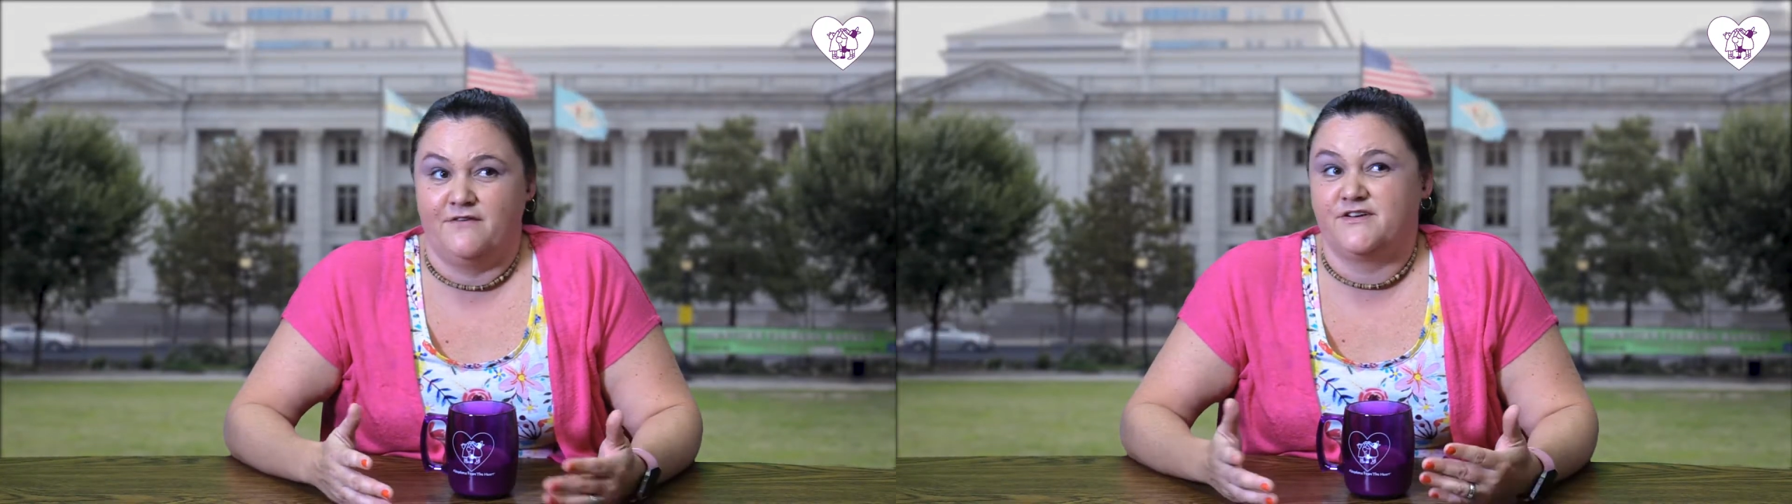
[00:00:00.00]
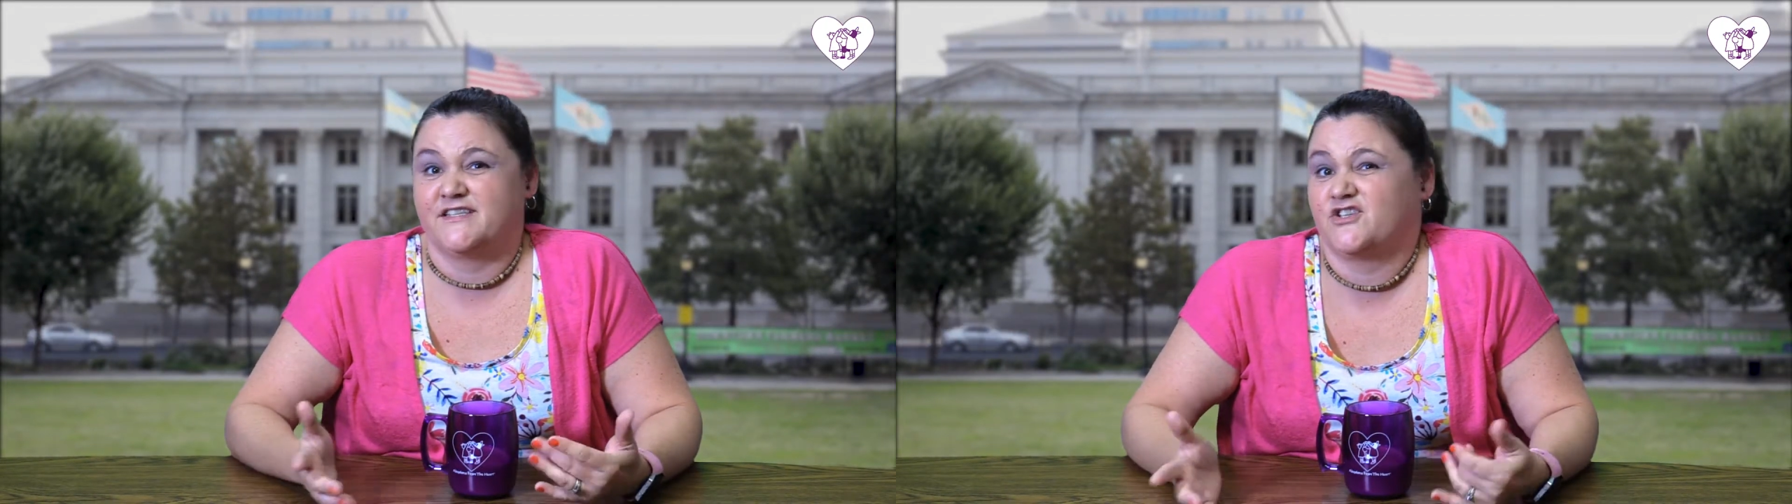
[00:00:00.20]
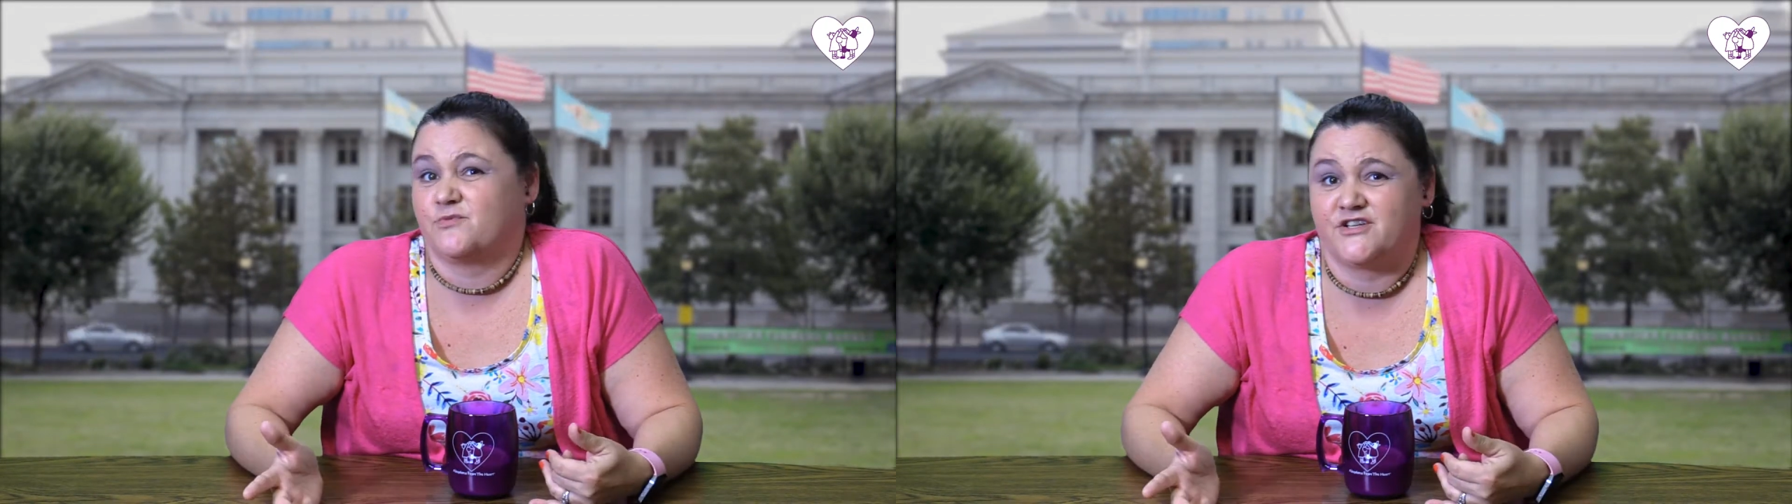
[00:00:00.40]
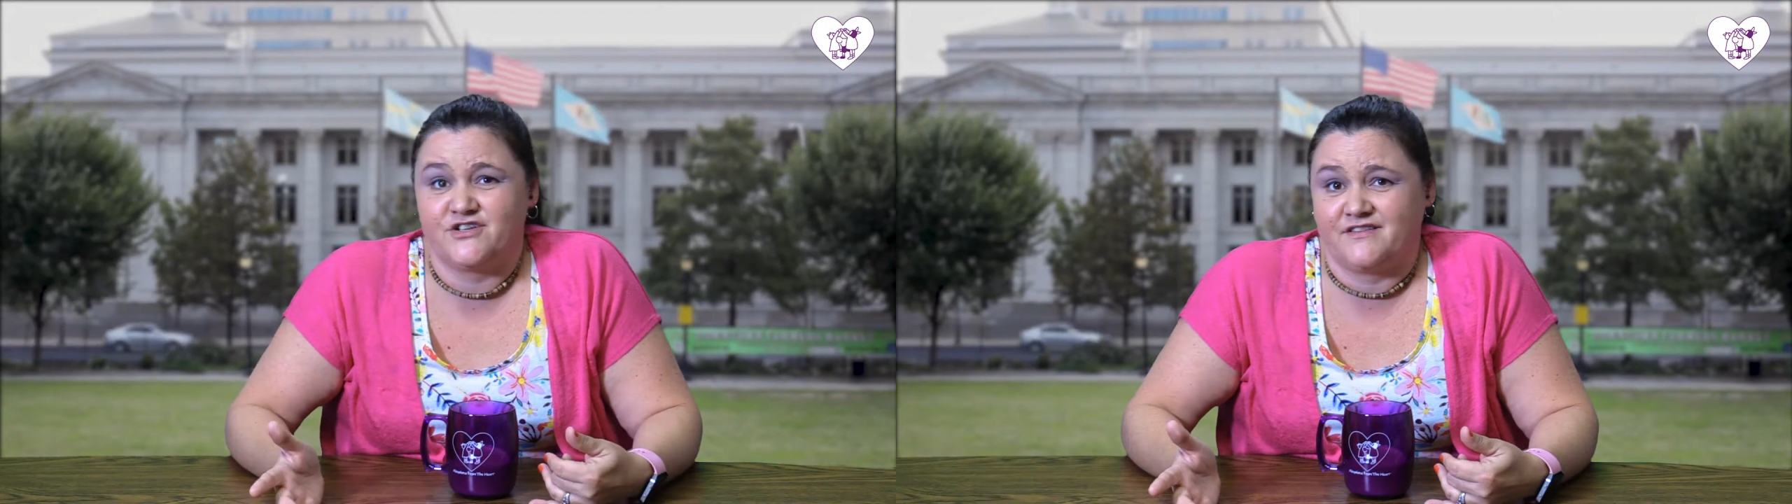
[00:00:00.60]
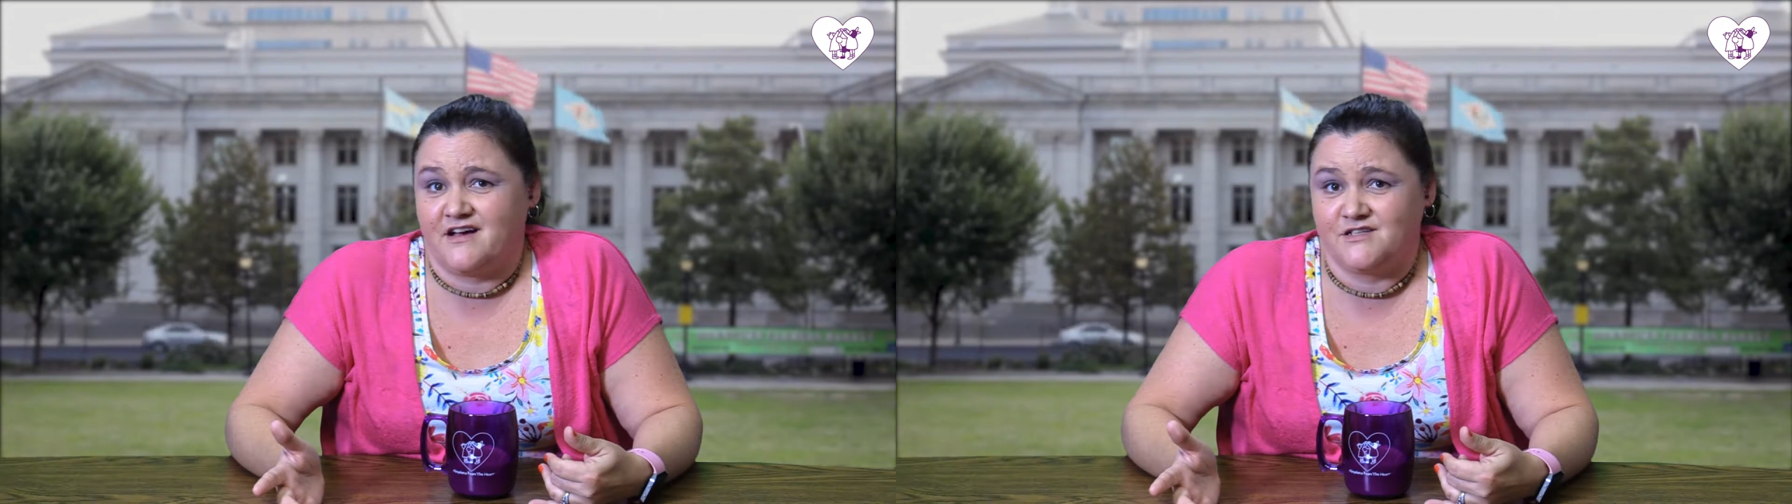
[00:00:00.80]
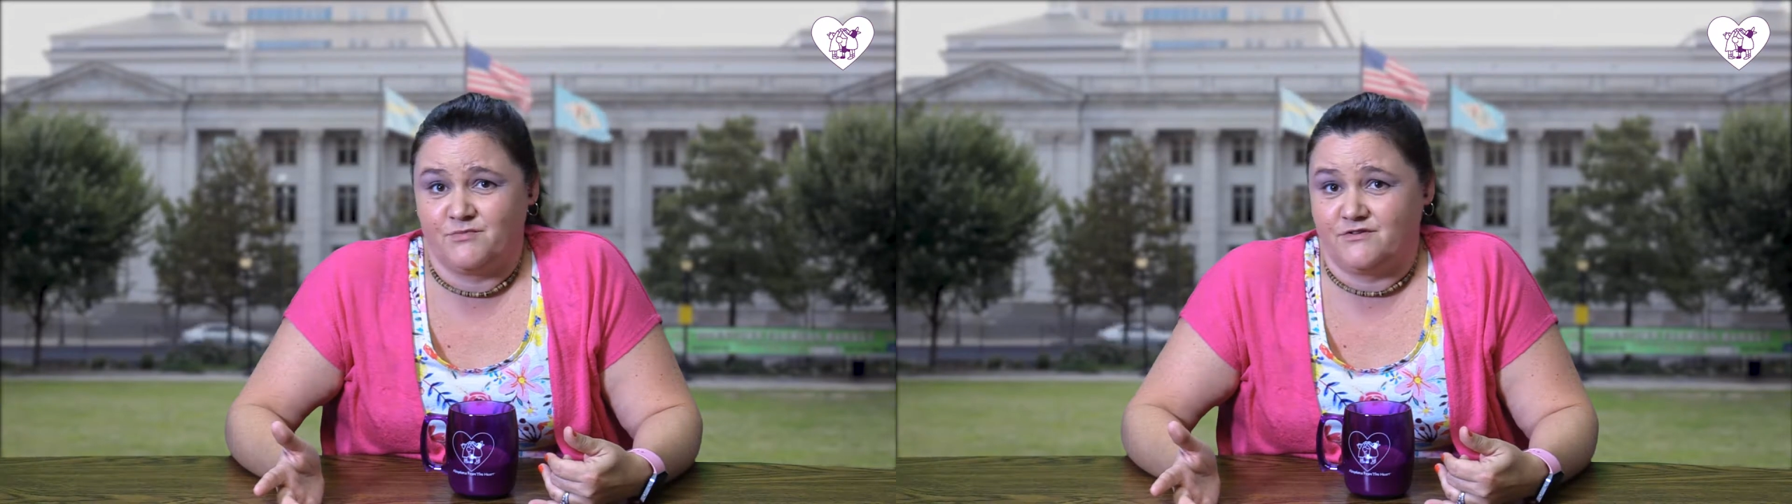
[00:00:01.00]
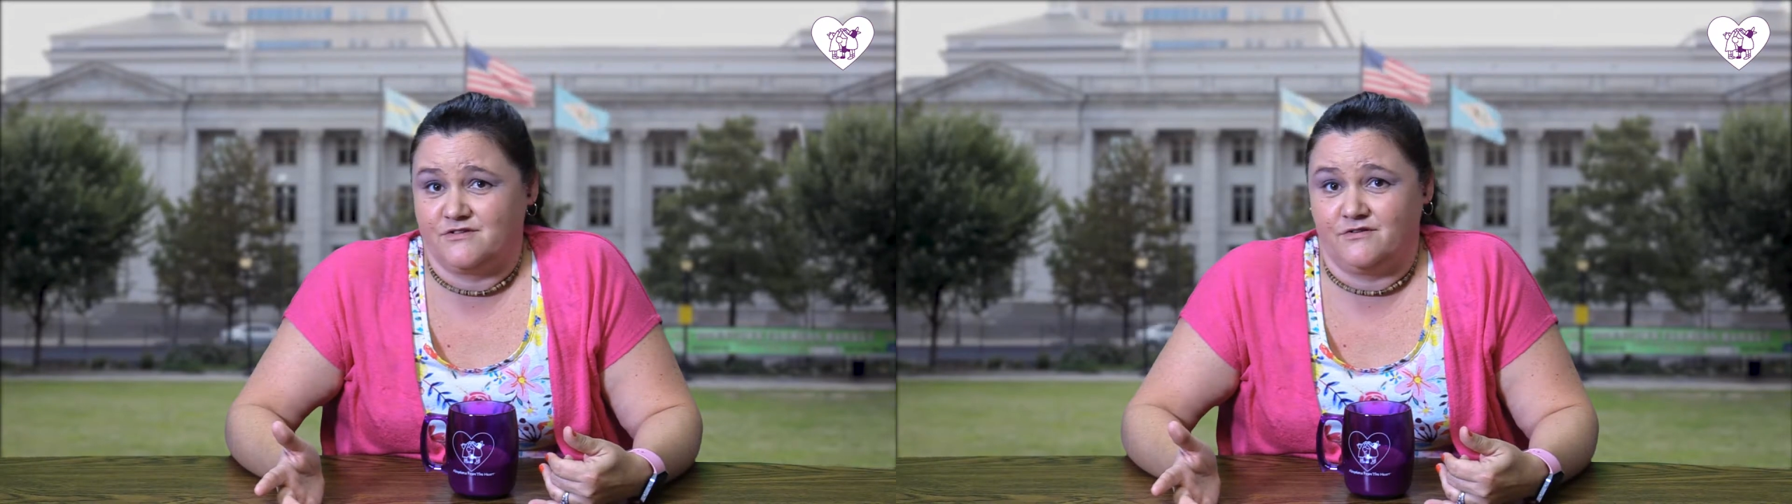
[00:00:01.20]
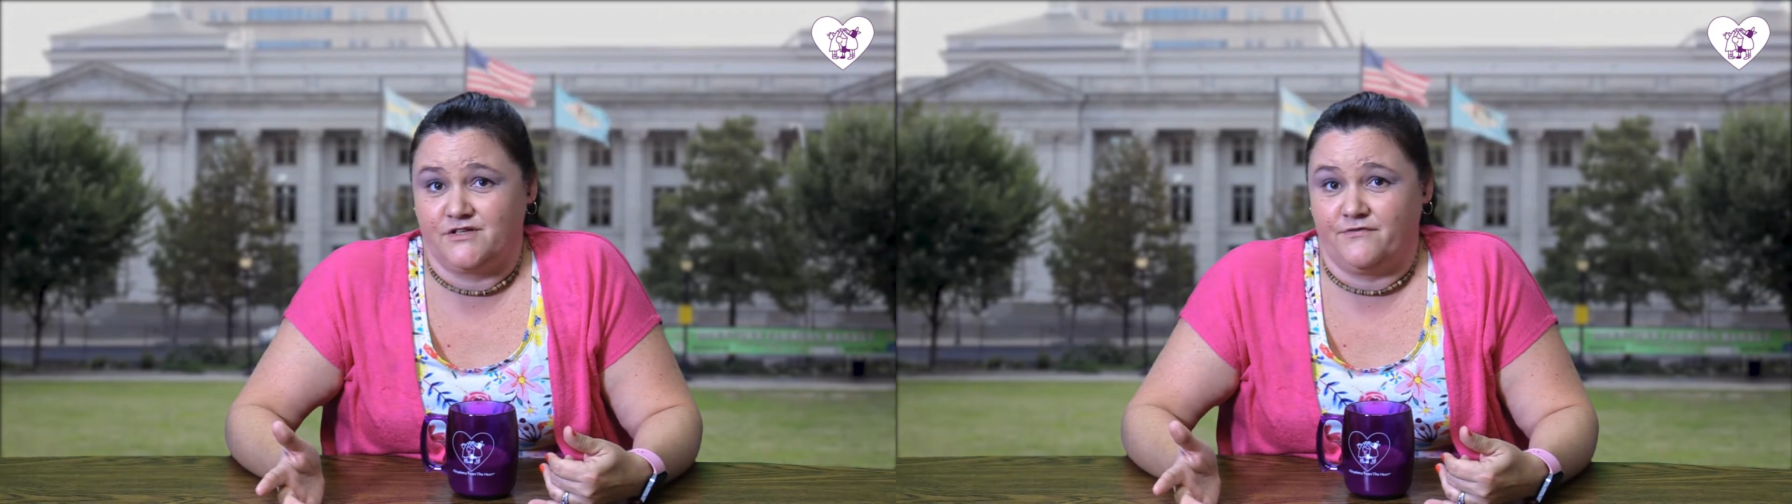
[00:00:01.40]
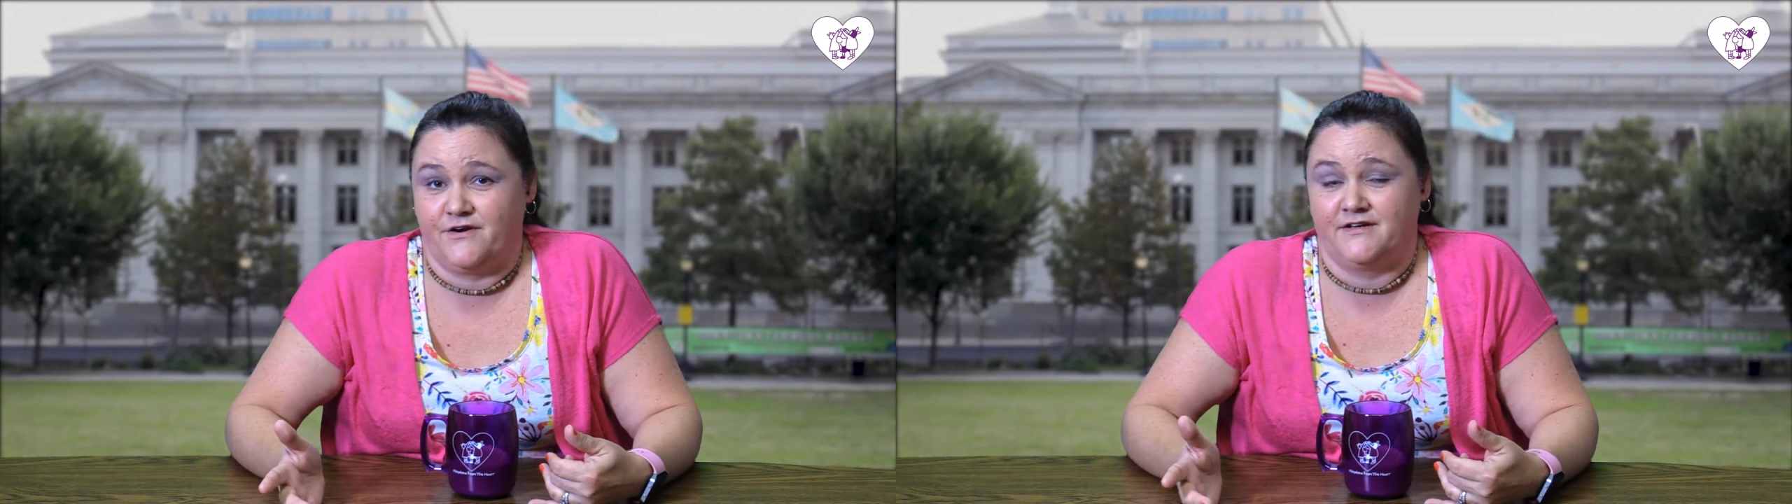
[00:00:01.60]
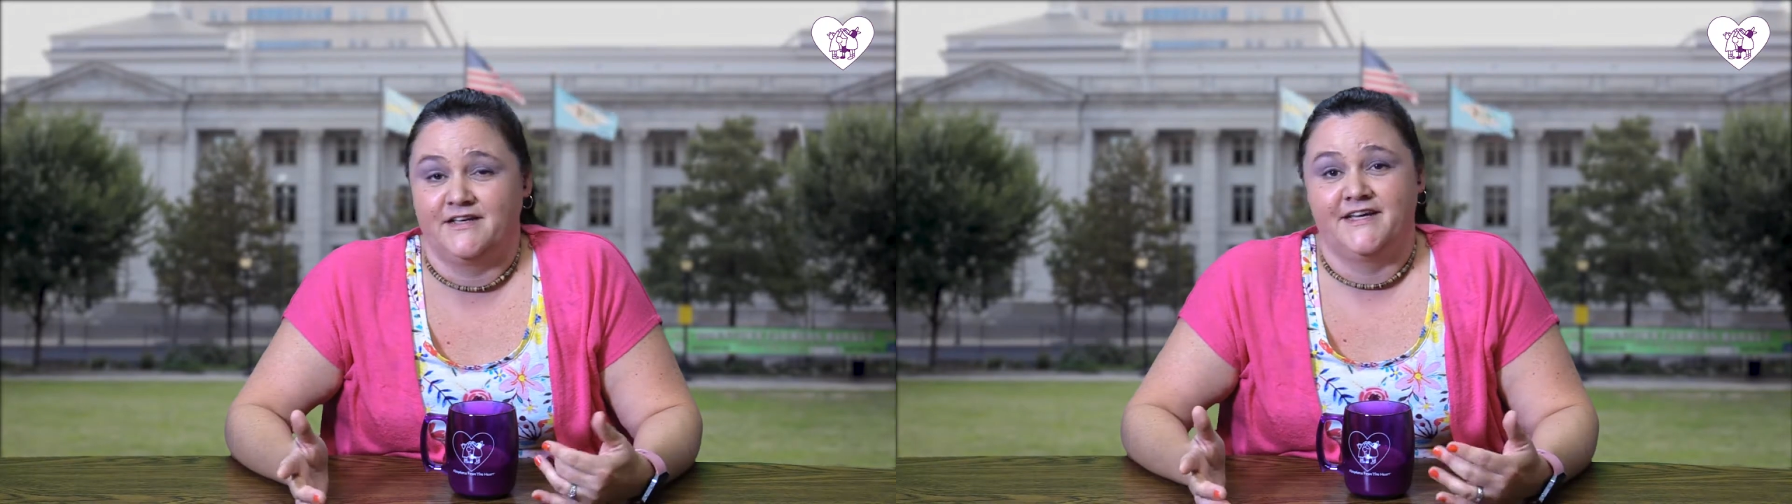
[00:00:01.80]
Every situation at the hospital is a little
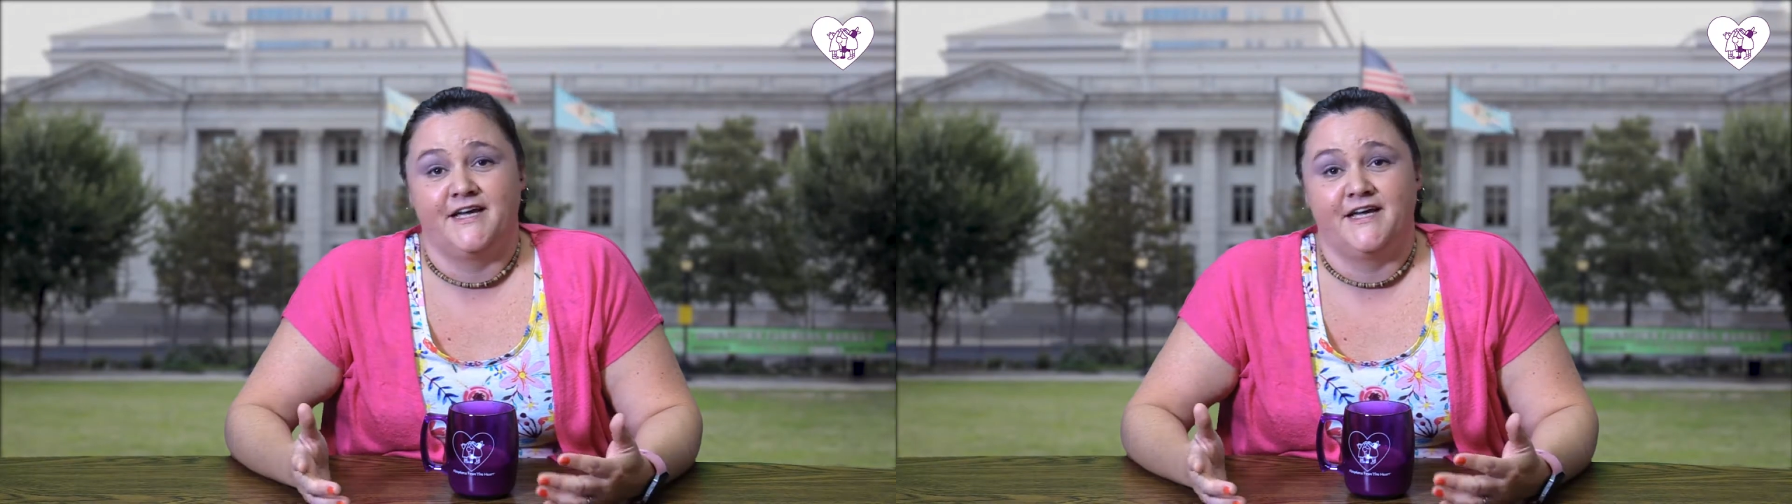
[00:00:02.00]
different.